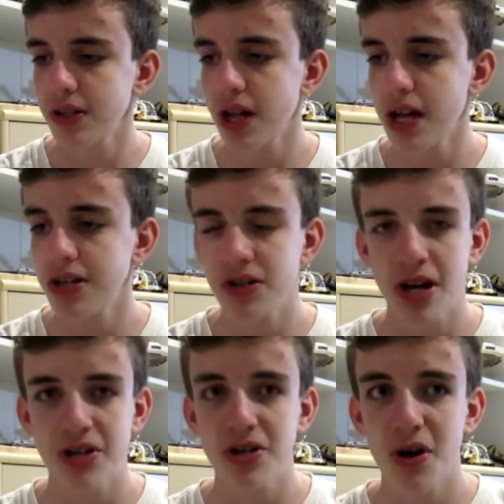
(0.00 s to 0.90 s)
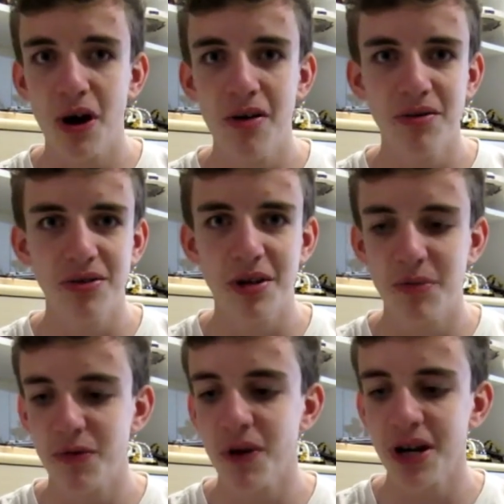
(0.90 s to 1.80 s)
As you guys know, I was like,
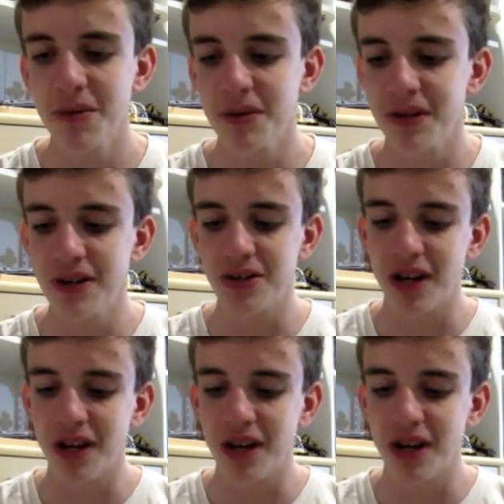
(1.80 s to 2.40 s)
before it came in theaters,